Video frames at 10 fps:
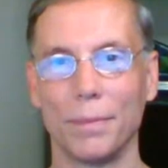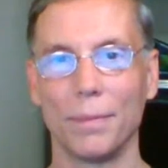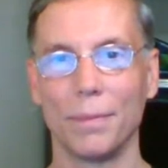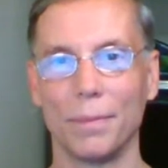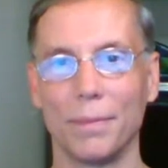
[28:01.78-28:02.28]

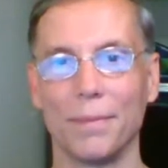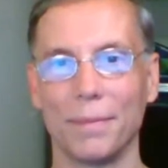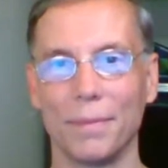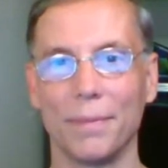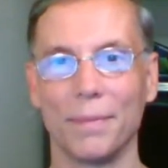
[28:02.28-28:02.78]

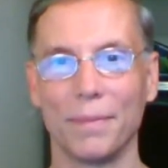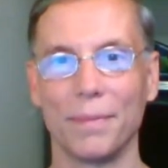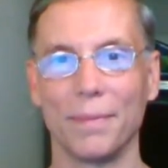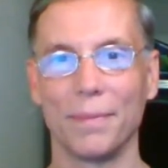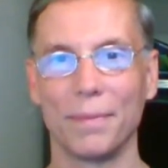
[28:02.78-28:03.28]

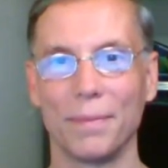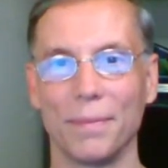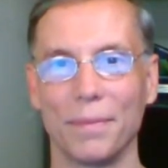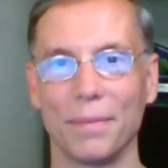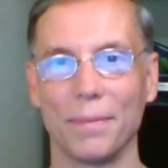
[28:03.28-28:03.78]

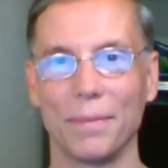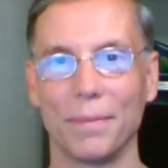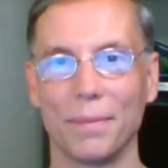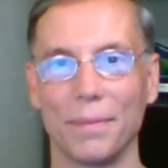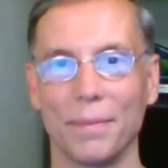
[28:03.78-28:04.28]

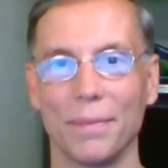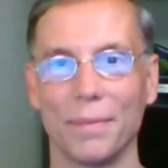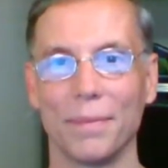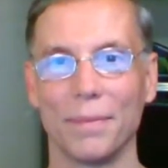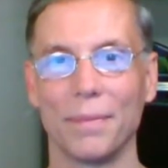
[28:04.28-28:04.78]

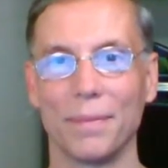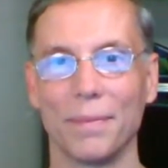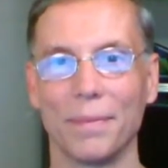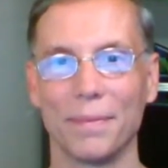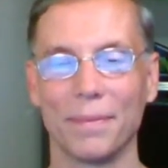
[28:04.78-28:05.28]

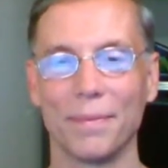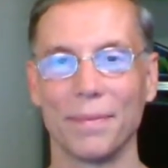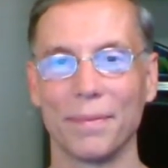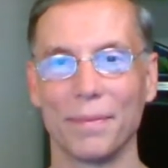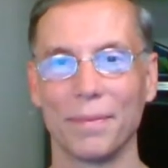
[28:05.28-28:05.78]

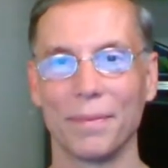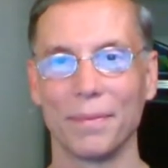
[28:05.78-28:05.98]
This person isn't speaking.